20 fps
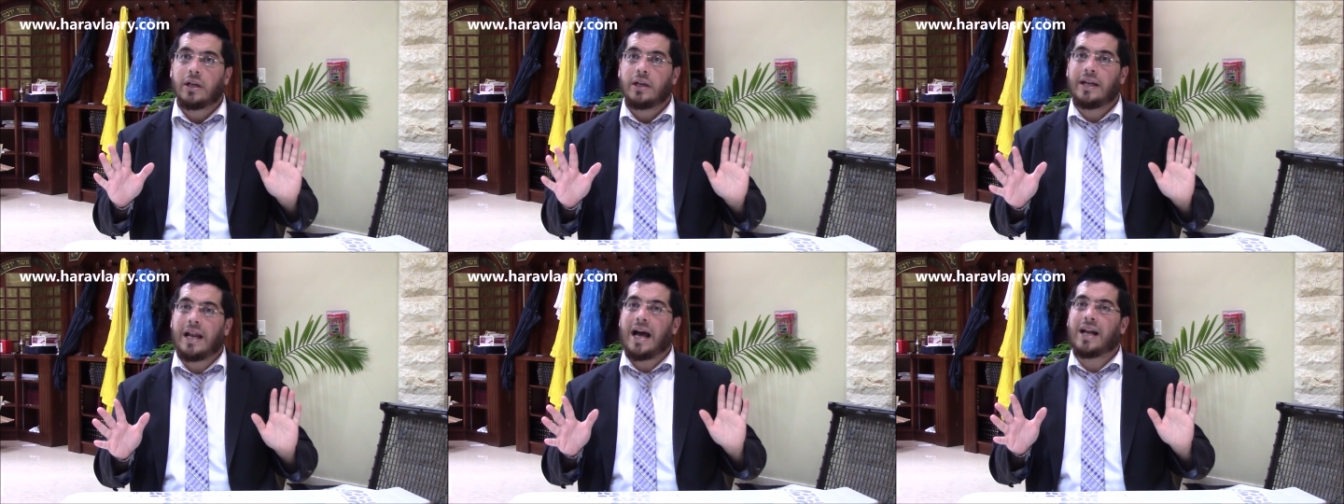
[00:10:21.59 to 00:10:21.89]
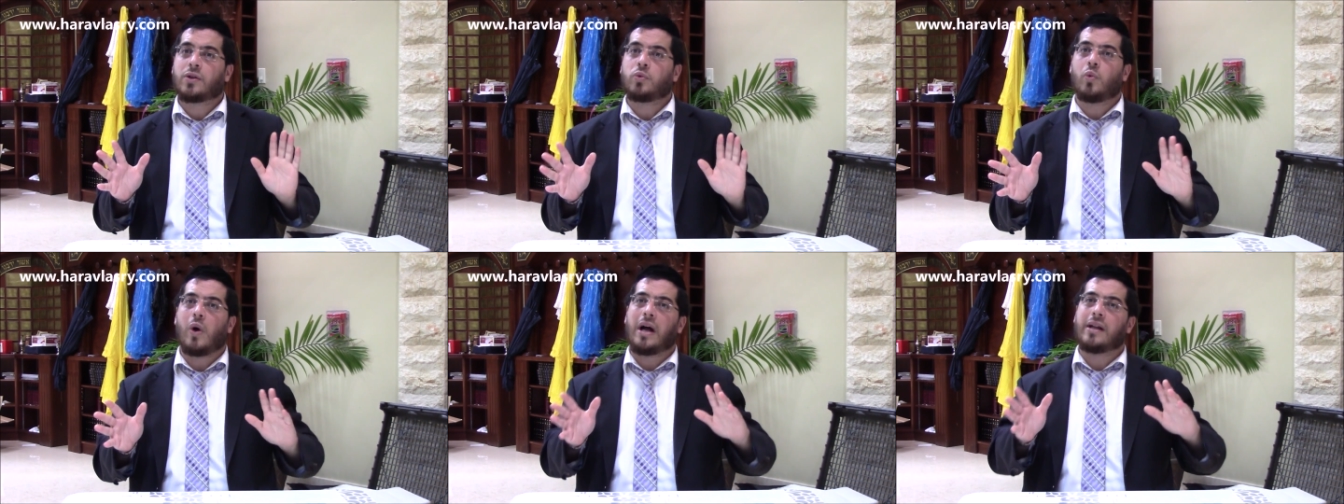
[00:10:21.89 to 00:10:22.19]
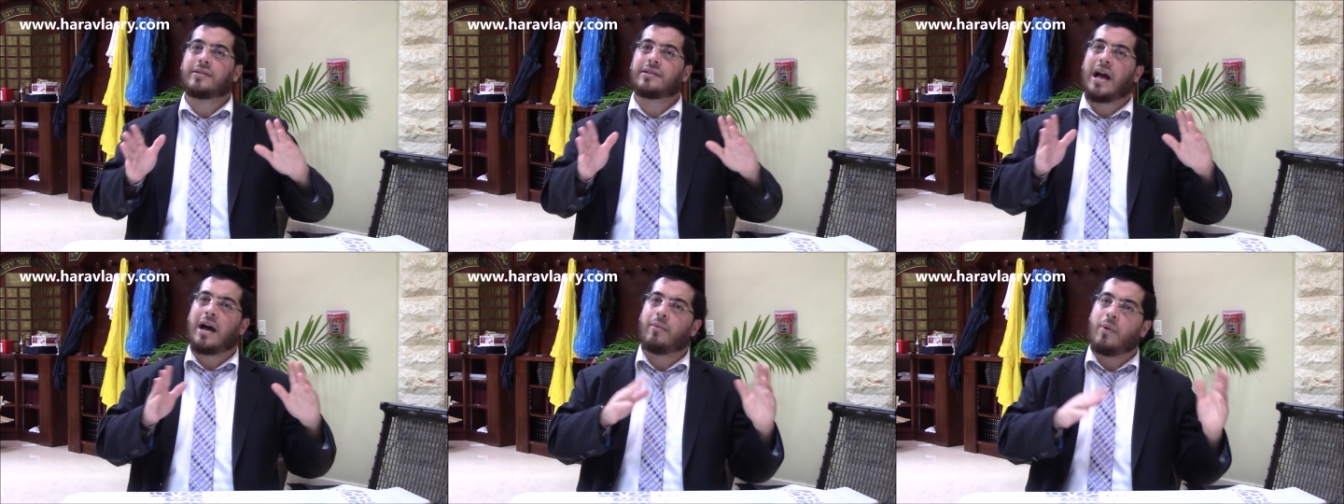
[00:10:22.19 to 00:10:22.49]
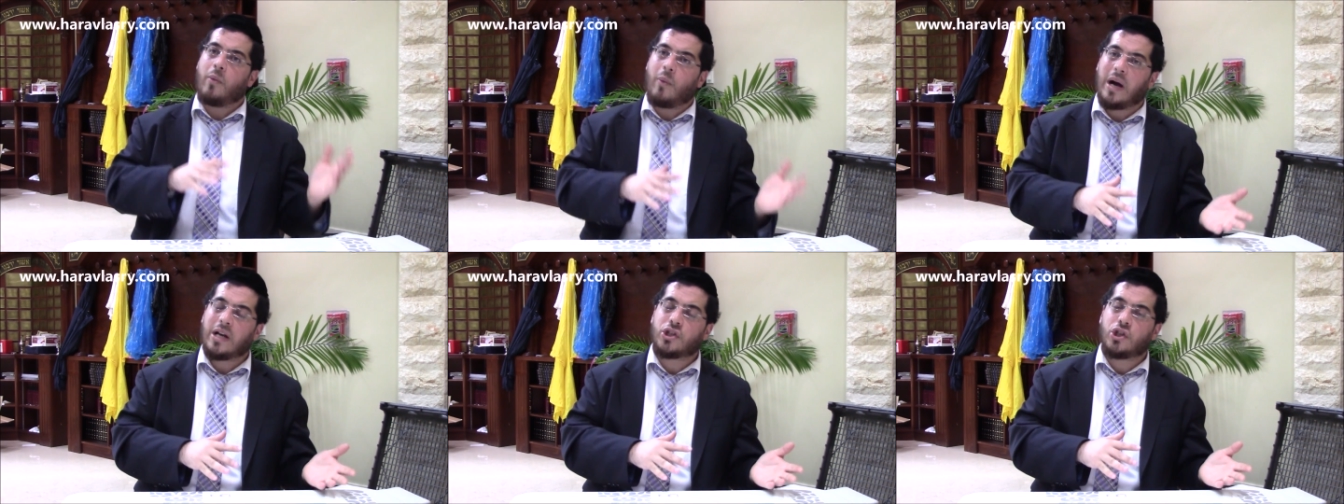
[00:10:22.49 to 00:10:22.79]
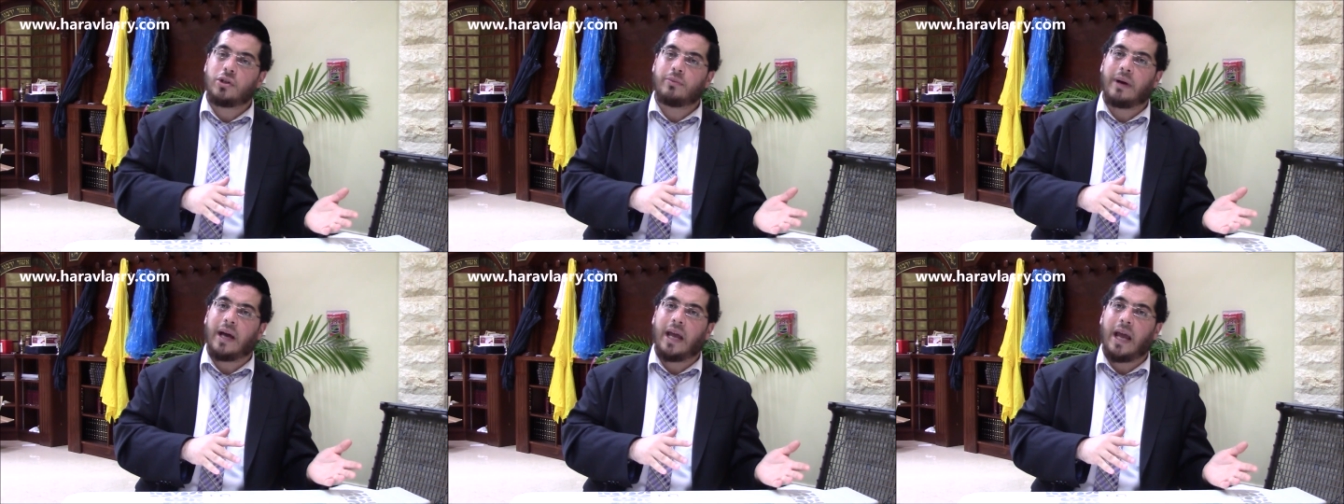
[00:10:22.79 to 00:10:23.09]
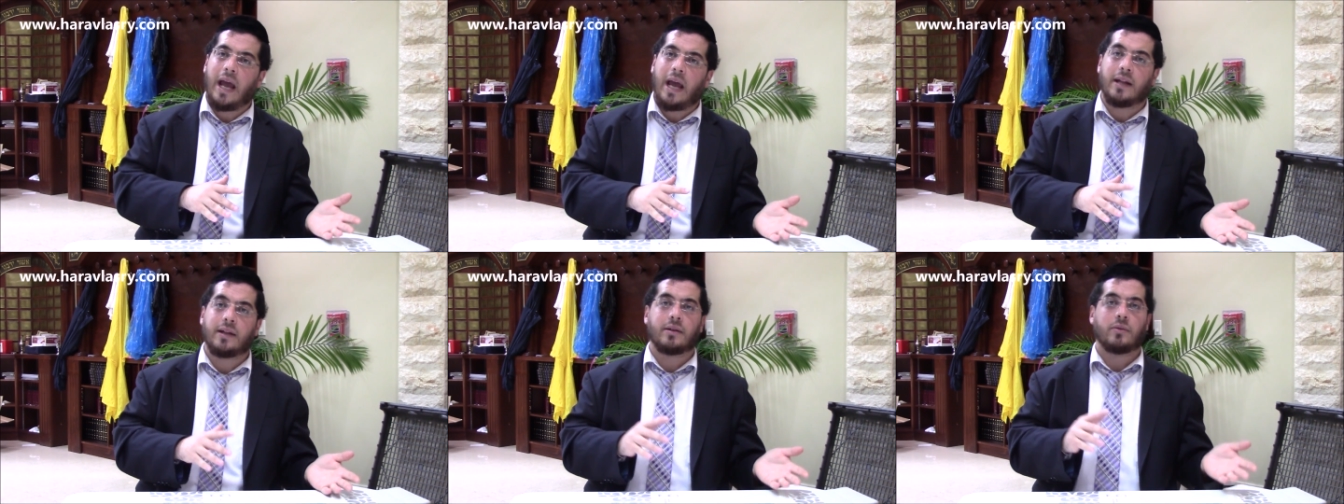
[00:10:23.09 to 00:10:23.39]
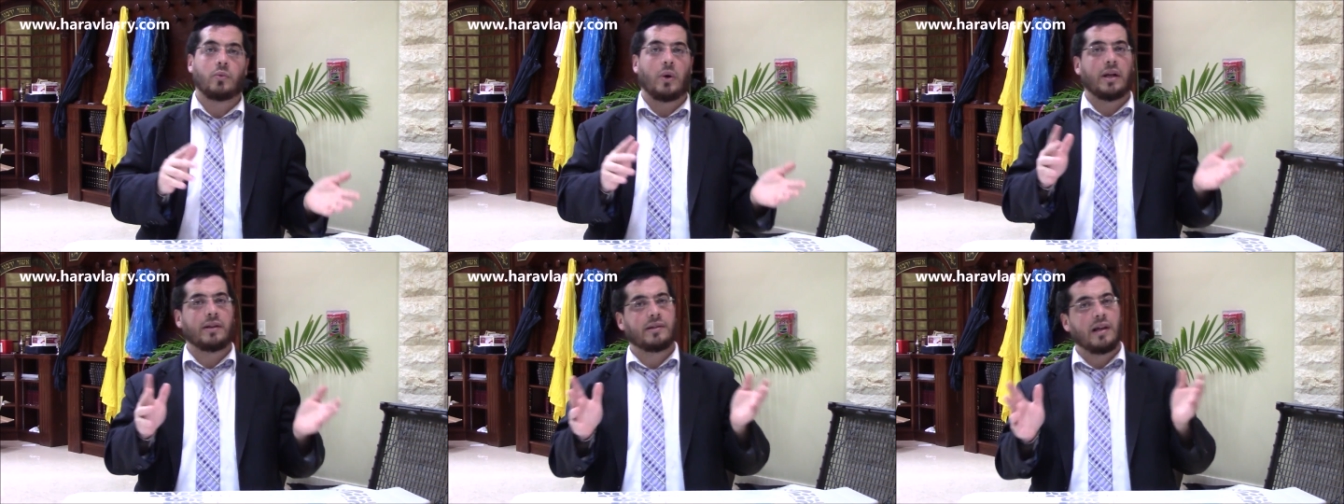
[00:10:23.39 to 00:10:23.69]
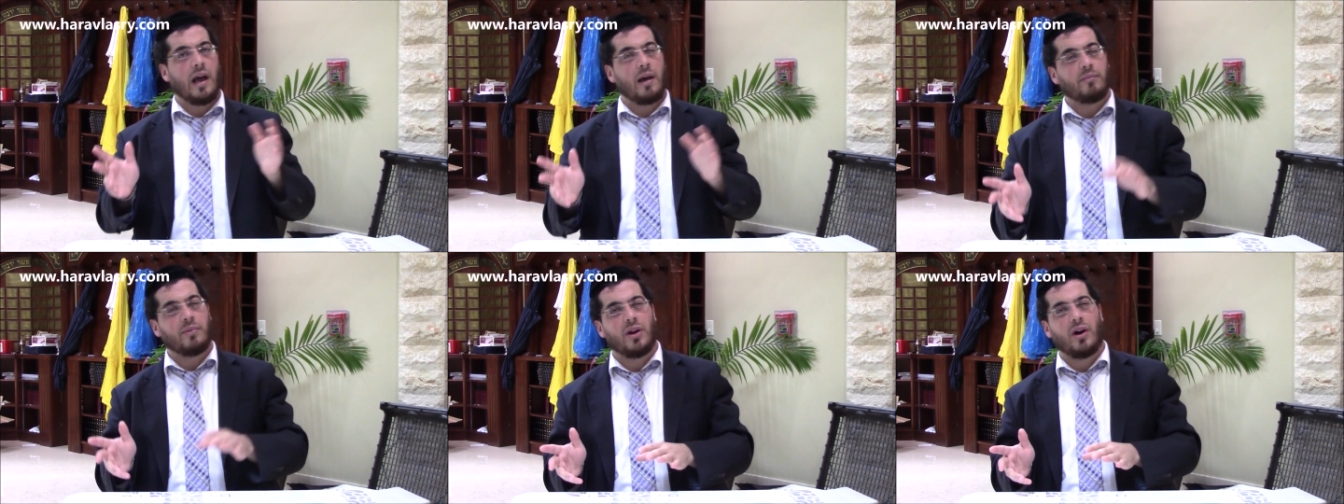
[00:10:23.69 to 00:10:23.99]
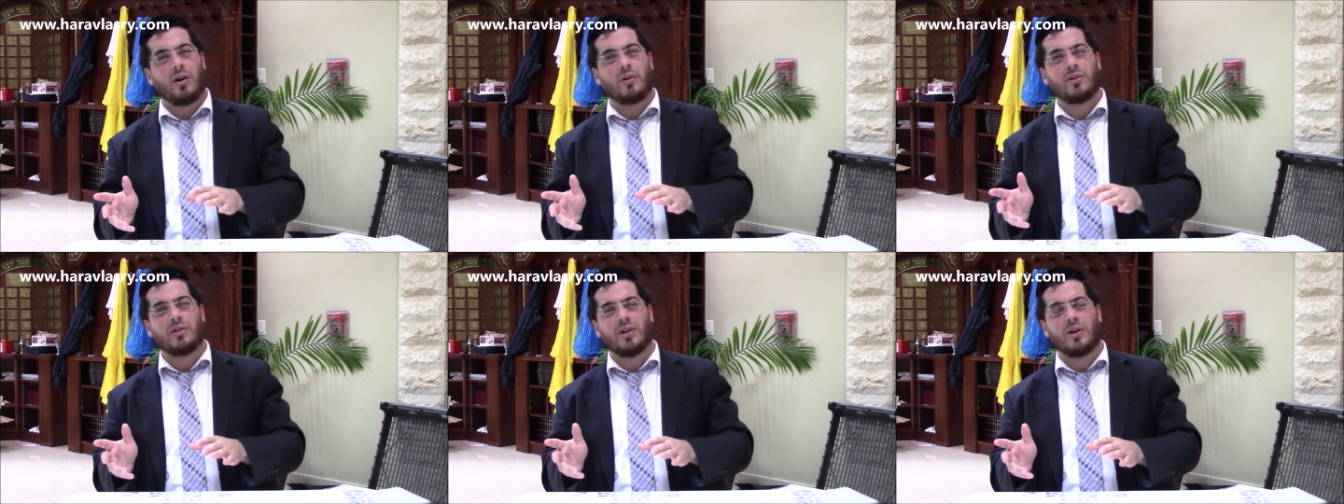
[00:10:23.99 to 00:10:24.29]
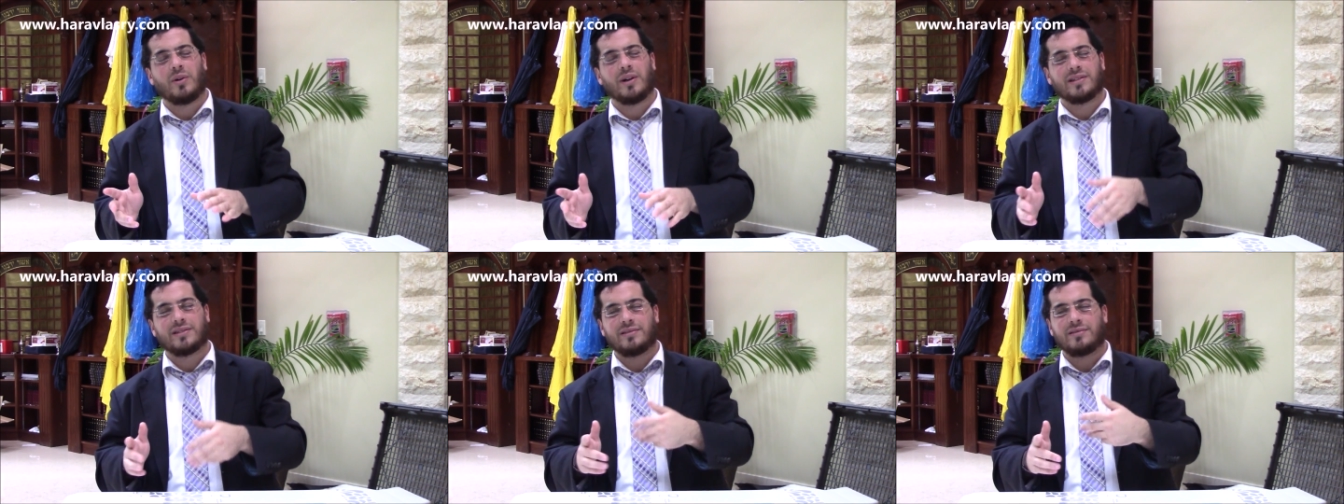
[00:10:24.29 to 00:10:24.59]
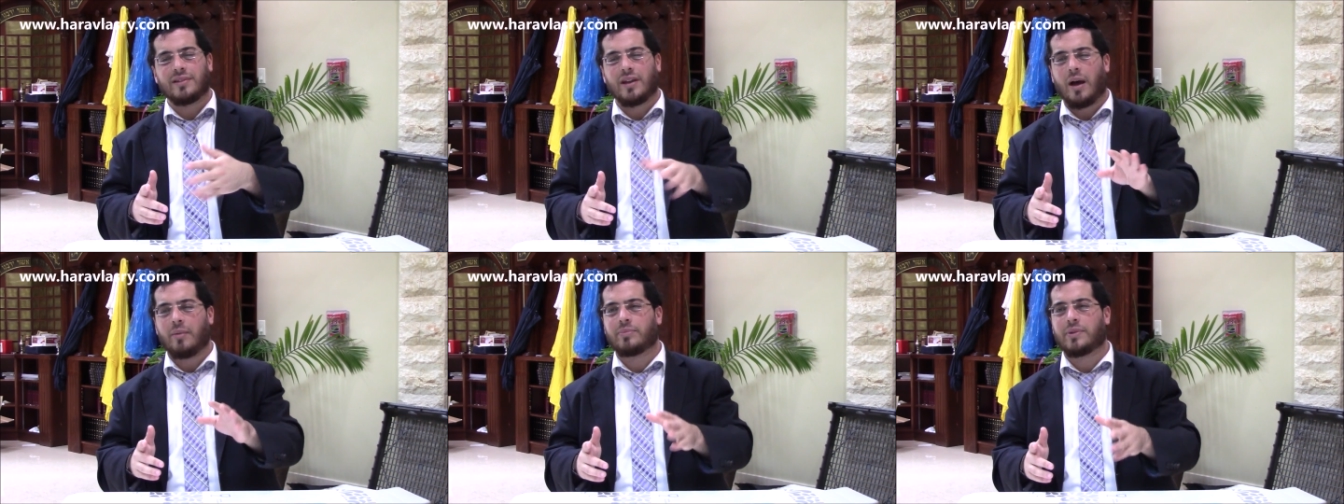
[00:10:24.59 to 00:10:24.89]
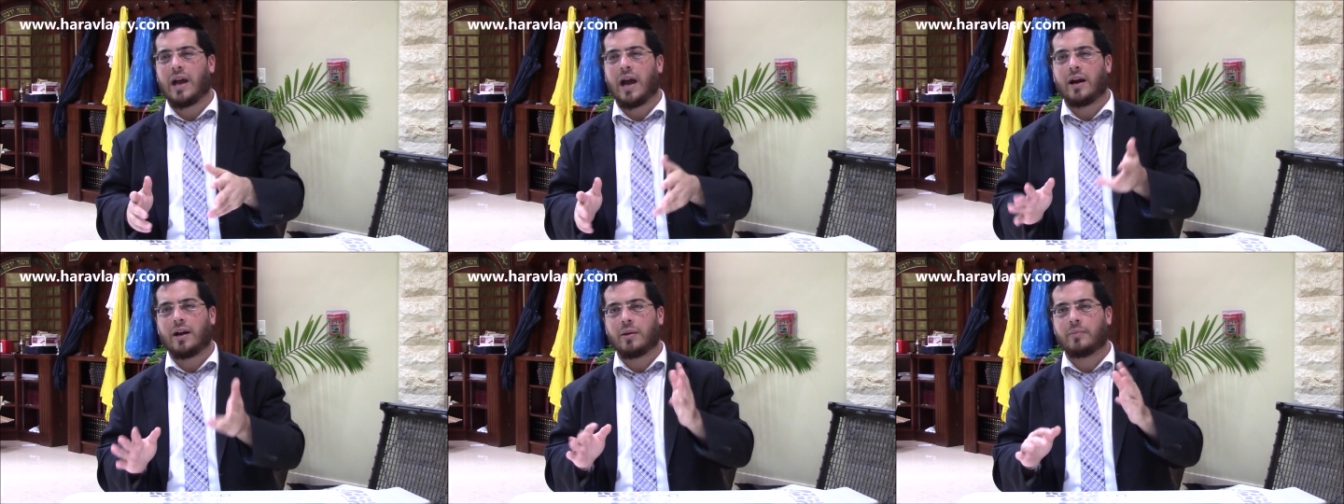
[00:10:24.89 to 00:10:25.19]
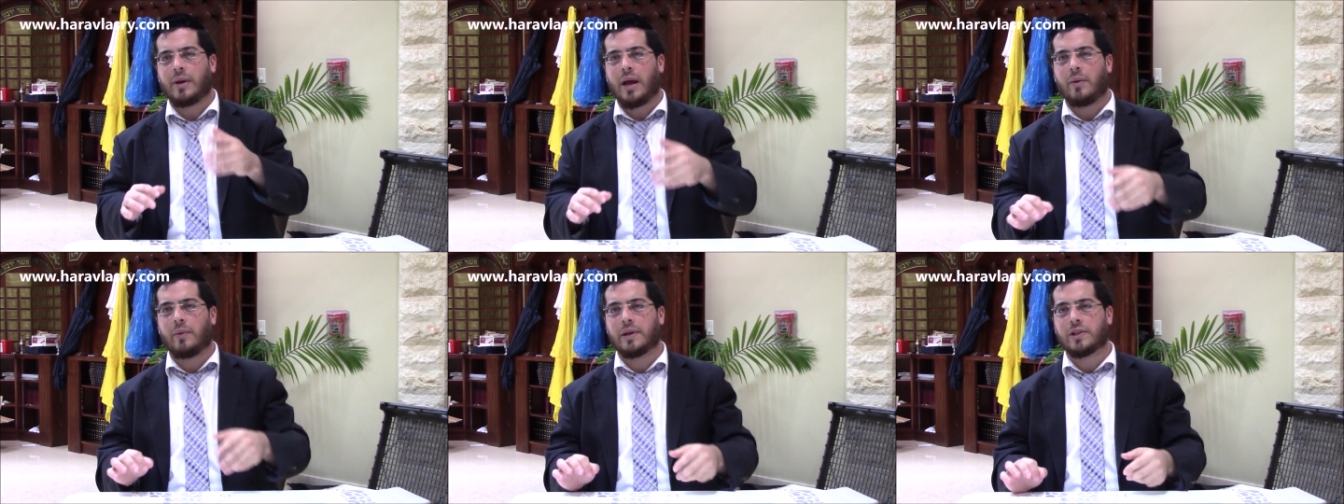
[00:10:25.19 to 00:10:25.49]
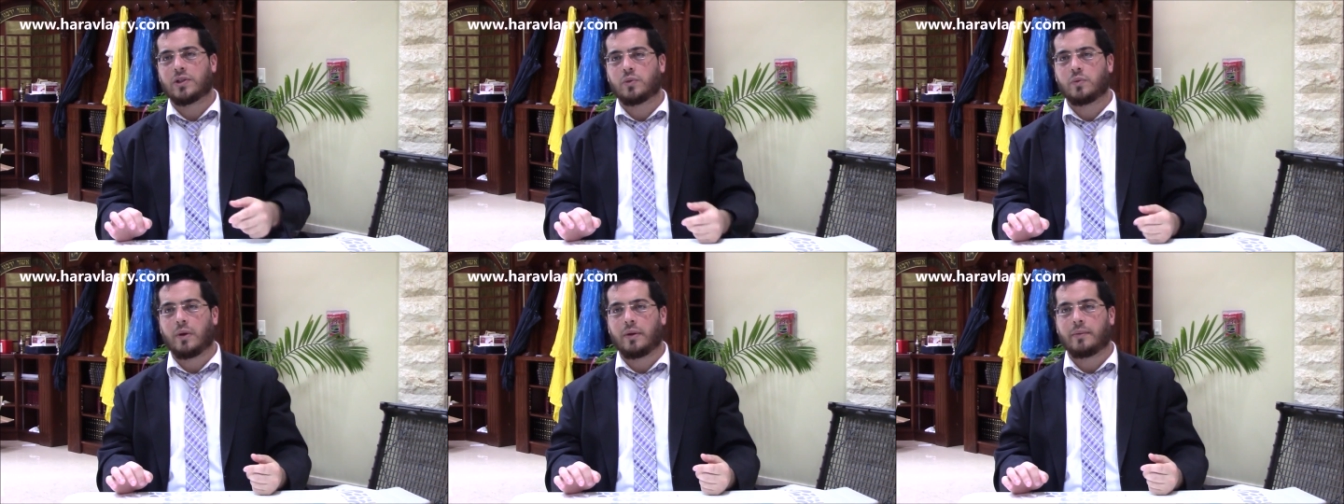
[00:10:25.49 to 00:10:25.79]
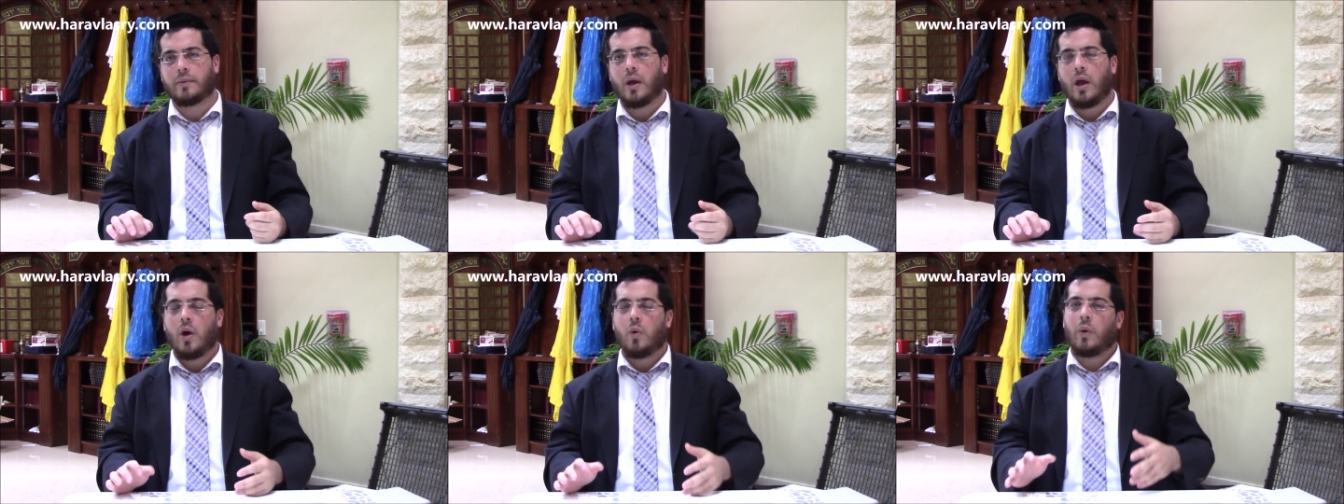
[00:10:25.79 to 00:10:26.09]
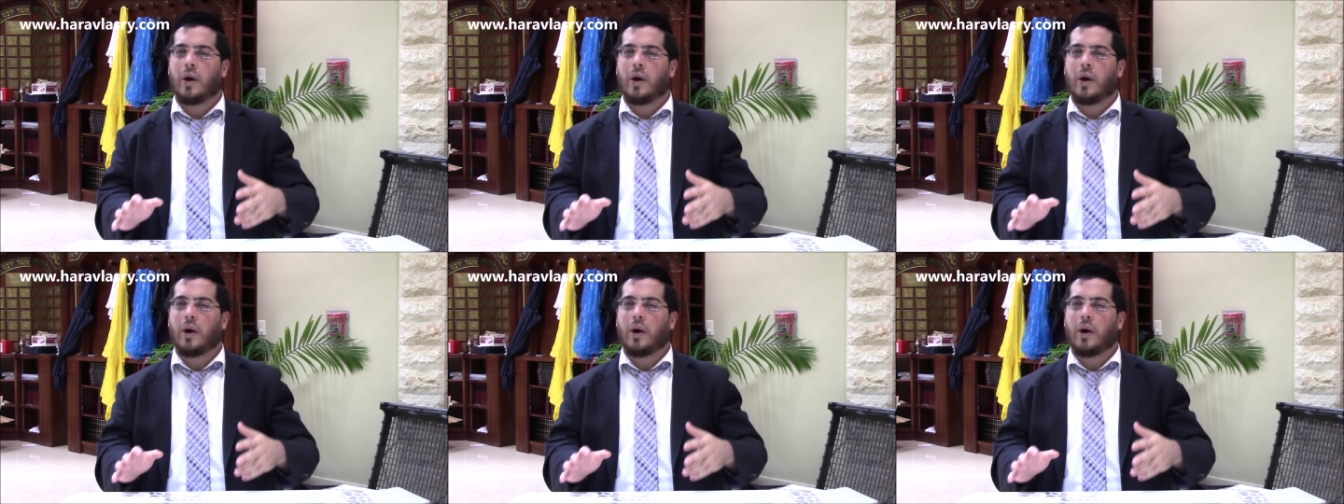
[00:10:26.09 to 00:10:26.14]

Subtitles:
Not one time I'm washing my hand, one time, no, you know what? I'm tired, I'm not washing my hand.